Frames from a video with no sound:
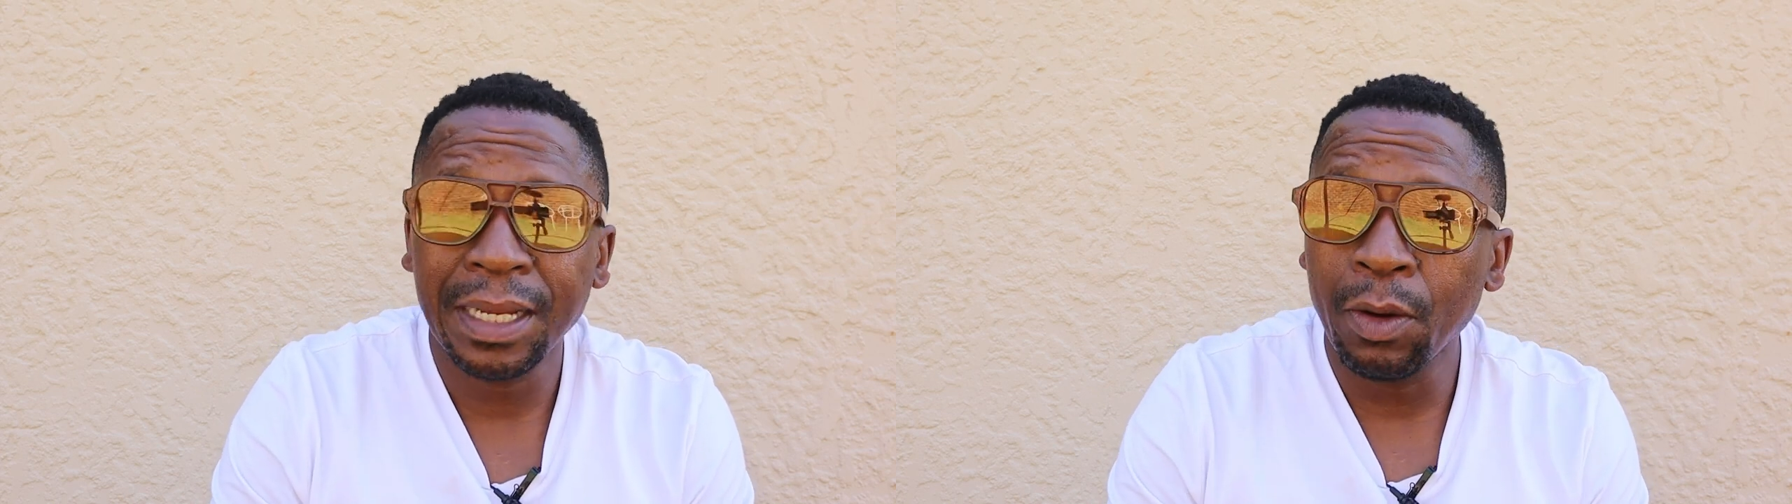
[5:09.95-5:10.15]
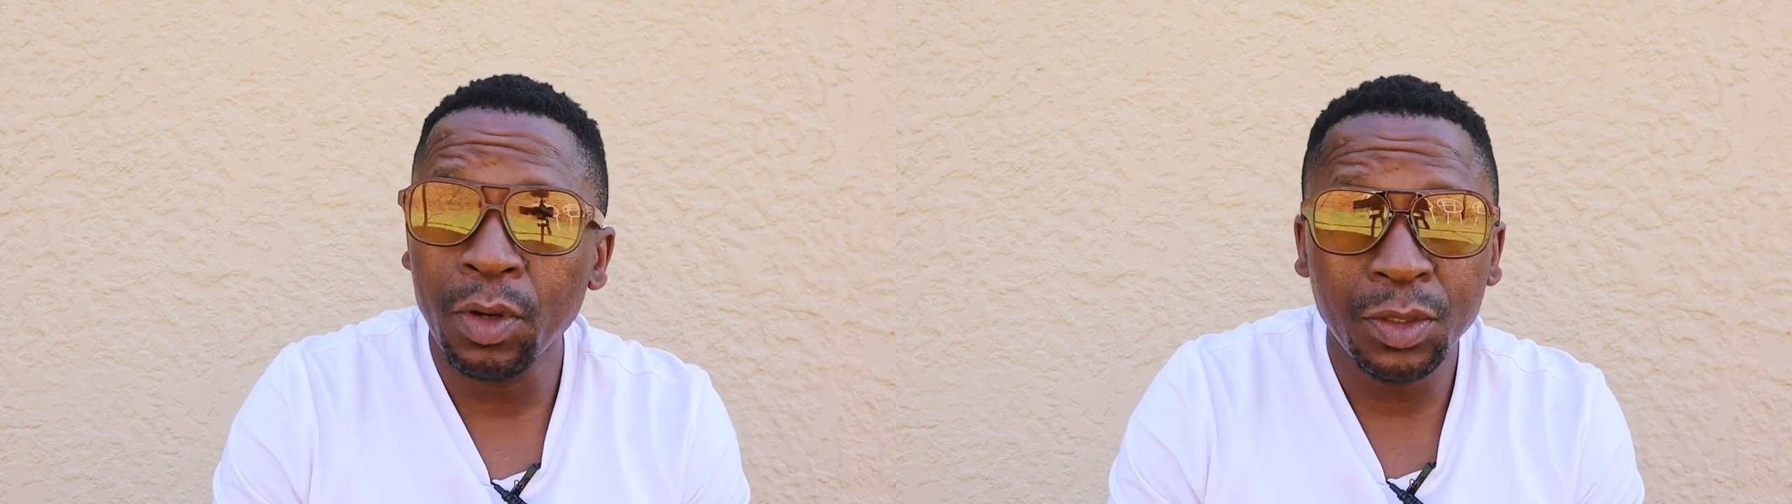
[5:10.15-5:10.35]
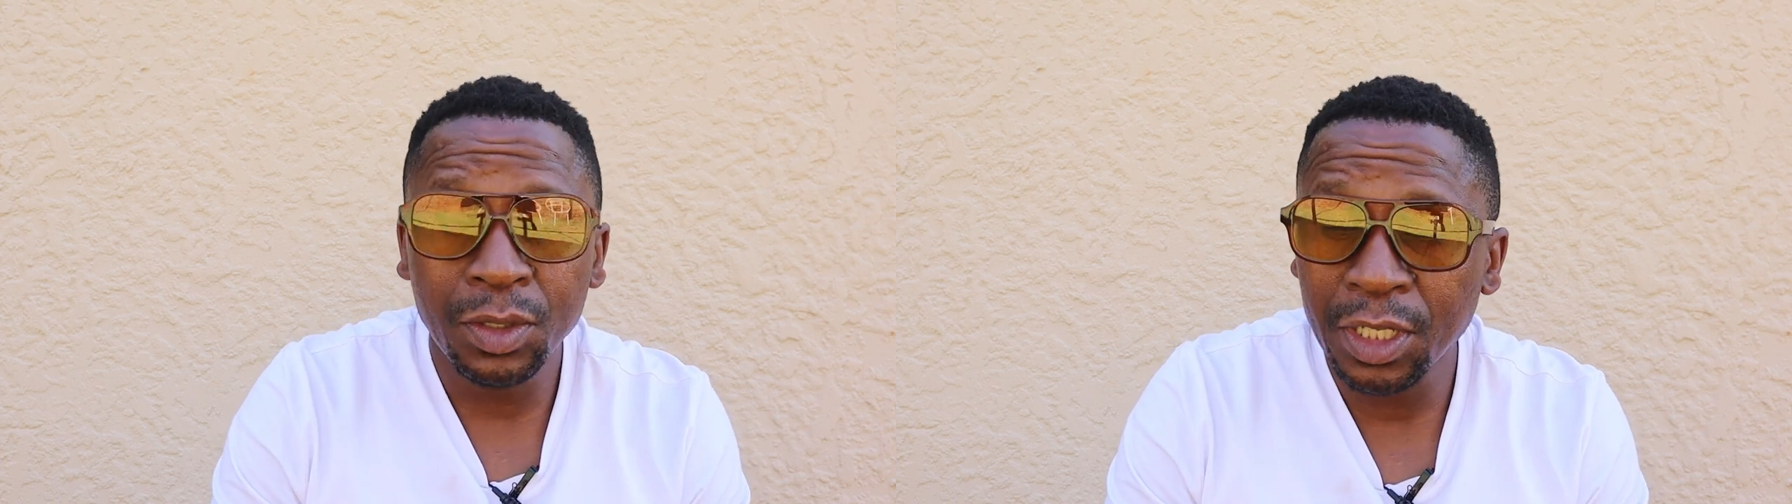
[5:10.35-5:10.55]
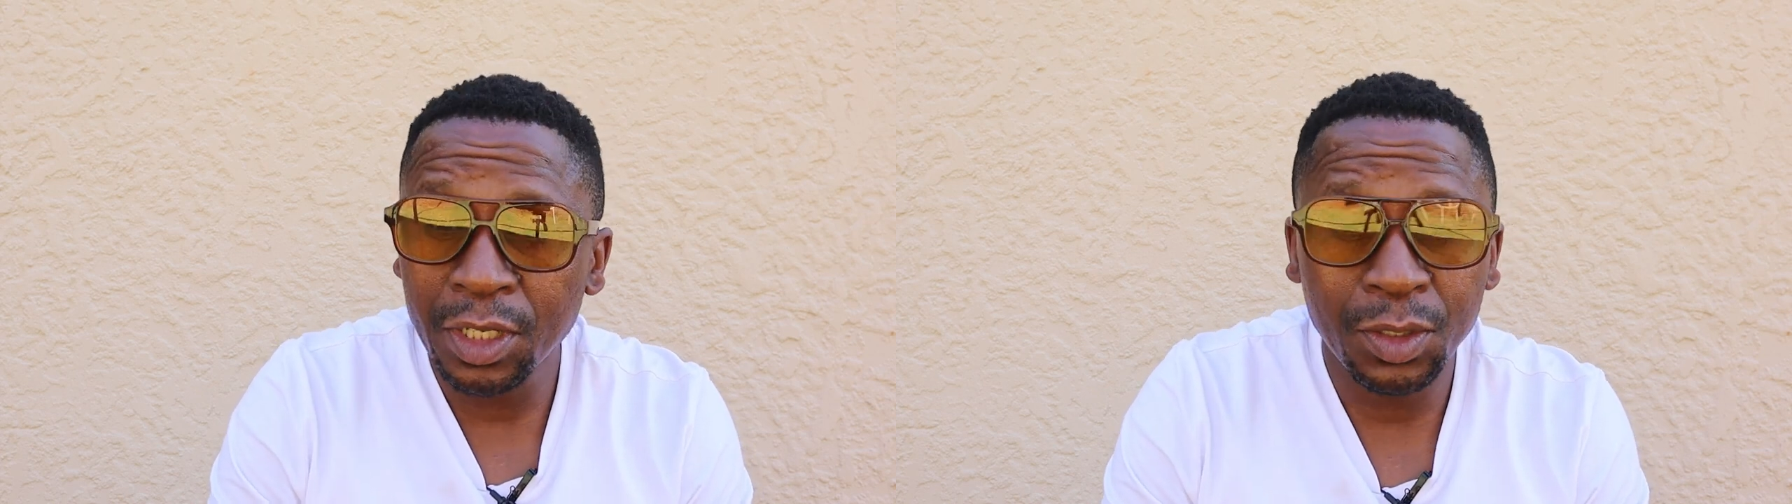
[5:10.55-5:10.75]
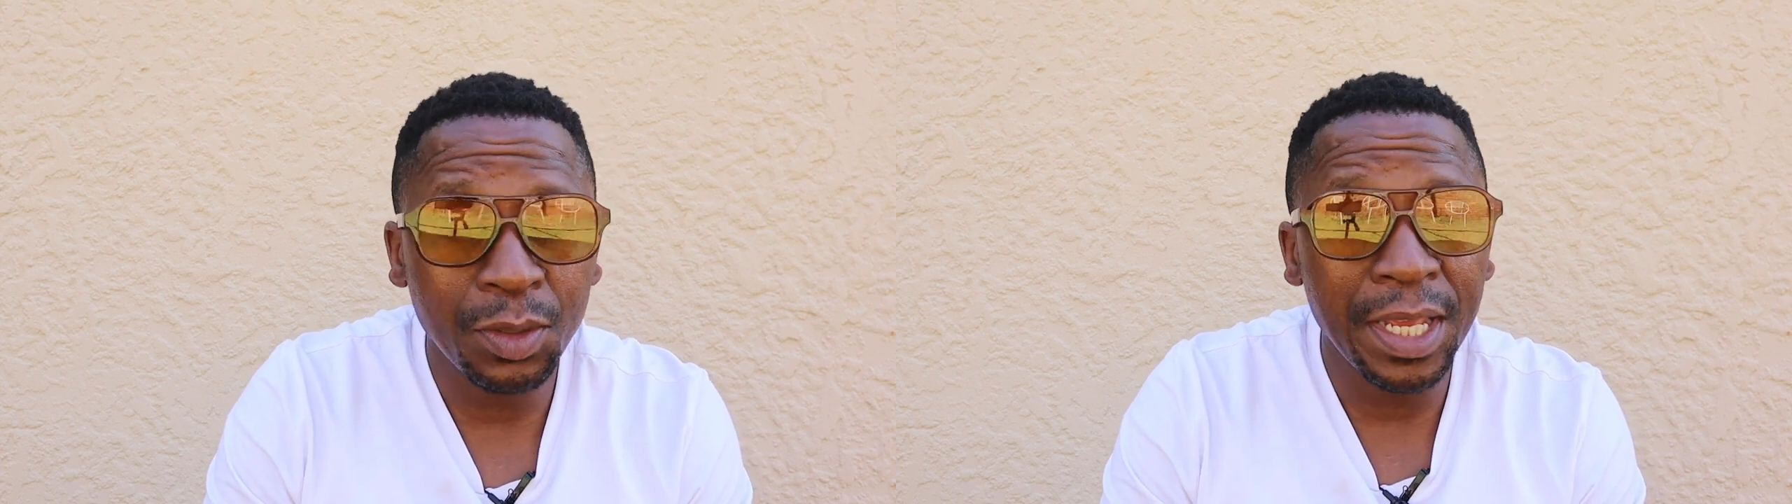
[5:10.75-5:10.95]
I went to
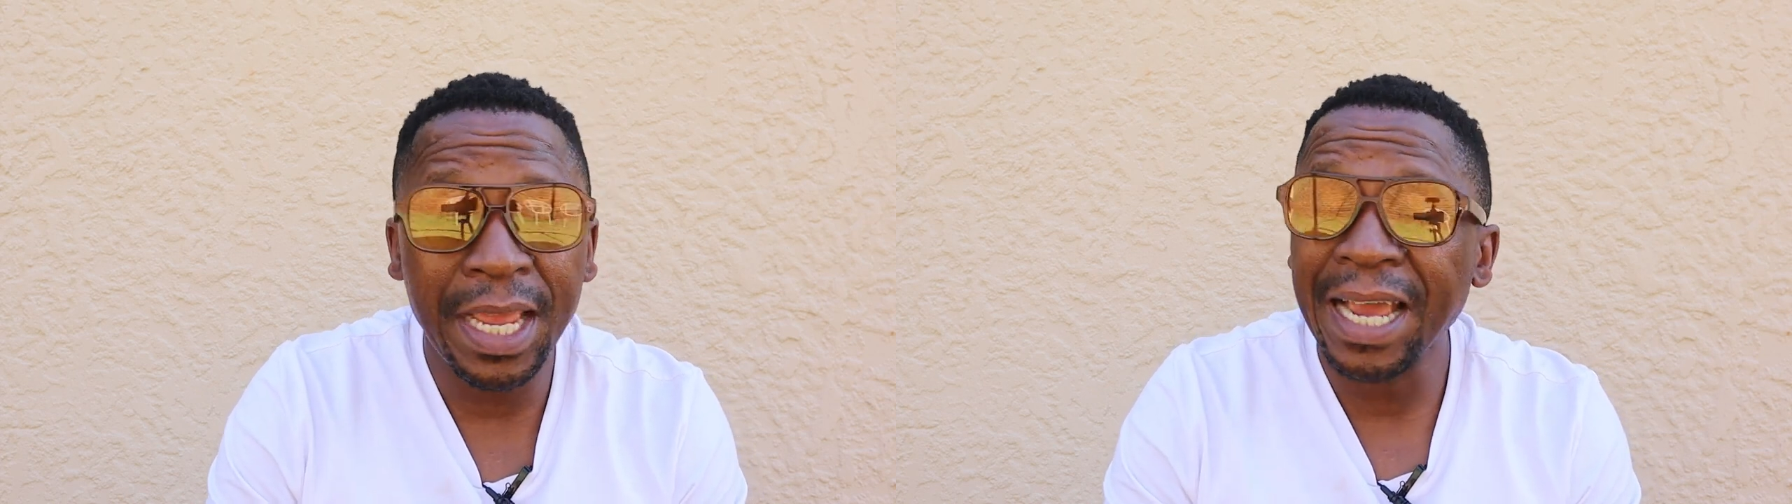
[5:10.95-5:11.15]
church today.